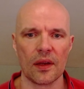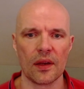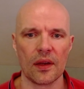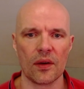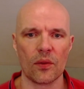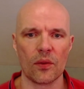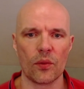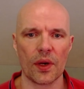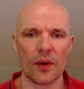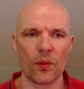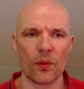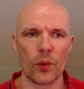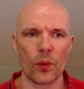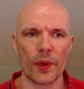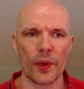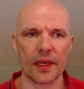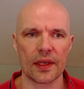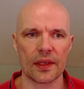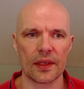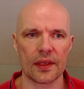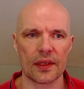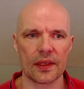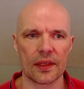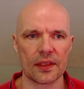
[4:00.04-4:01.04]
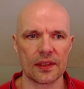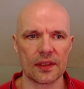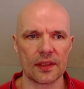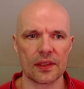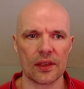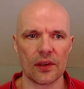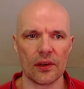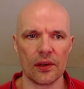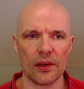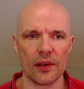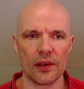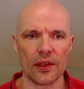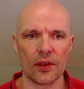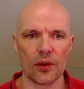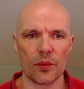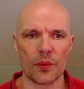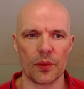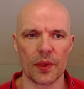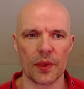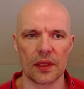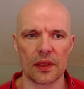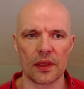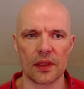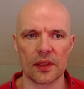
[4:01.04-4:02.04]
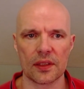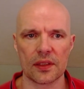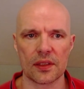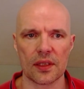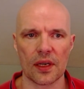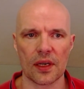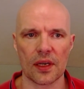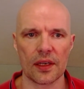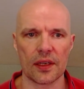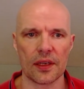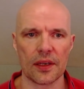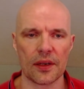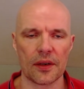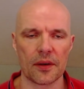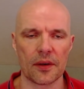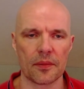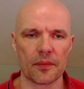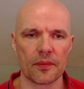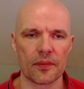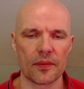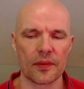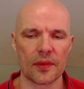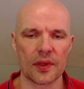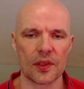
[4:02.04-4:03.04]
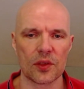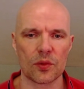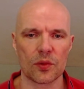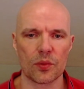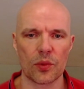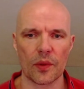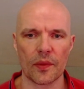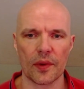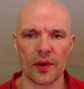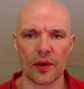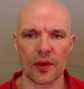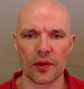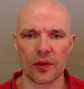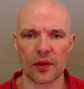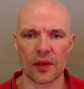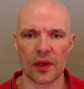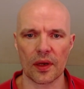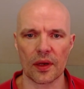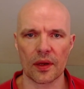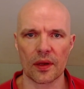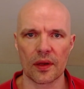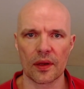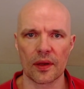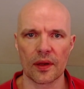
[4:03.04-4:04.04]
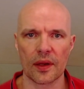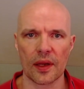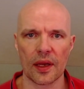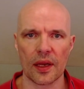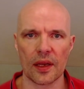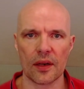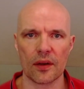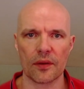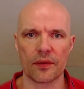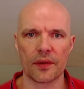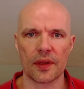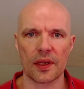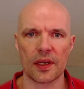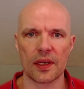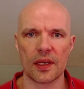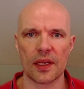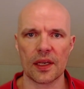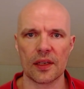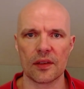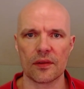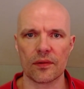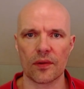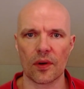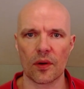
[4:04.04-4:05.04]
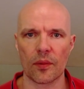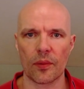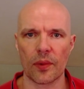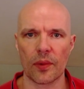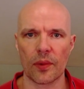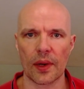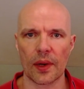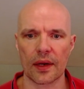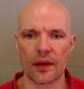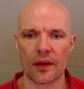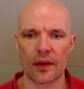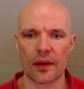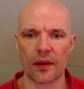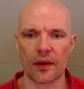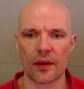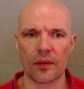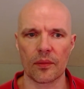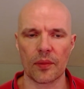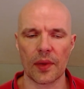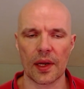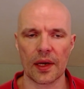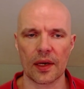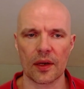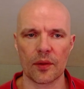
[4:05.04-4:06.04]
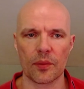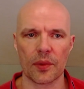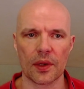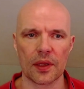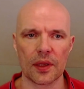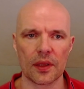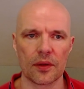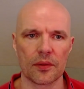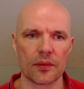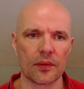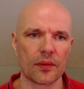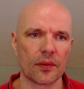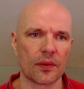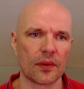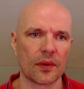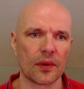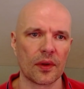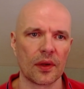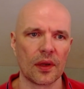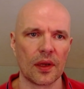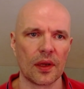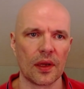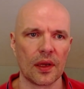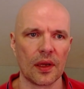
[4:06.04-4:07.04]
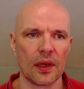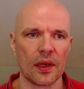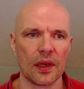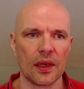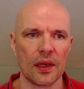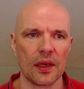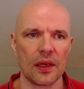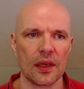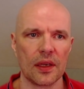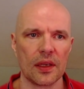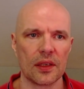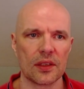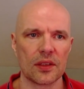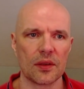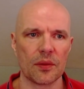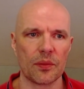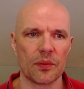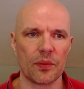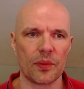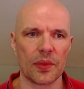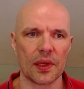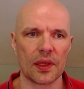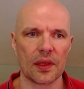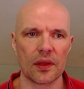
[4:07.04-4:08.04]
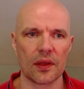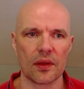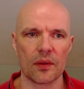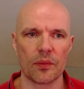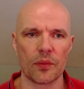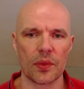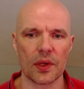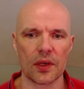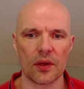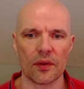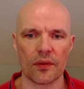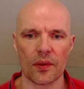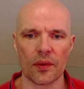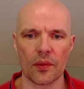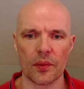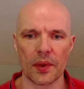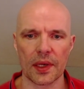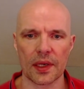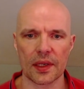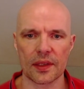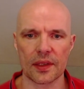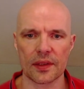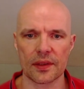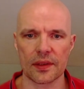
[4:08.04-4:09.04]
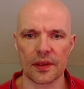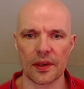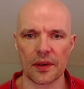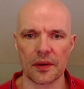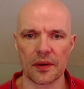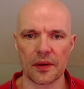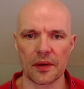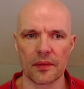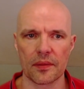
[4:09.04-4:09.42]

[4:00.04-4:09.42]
weakened this a little bit, this side here. It's probably not the end of the days for black, but it's a bit of a weakness there.